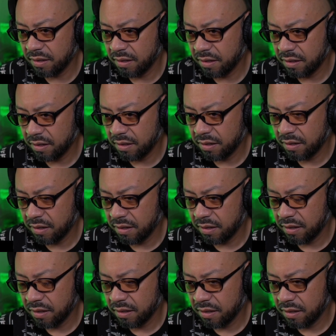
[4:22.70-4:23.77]

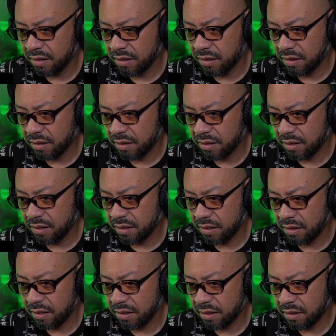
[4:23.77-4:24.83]

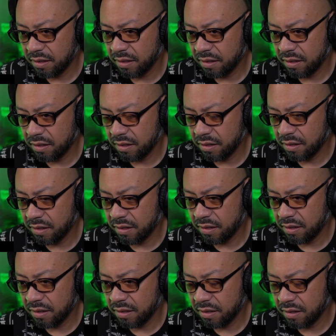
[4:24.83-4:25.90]

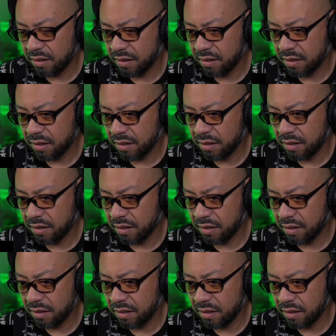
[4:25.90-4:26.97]

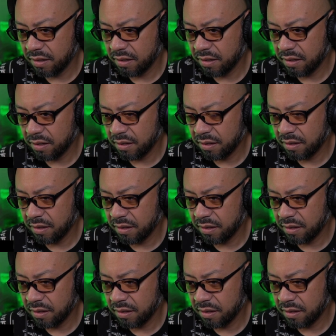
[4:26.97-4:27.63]
No one is speaking in this clip.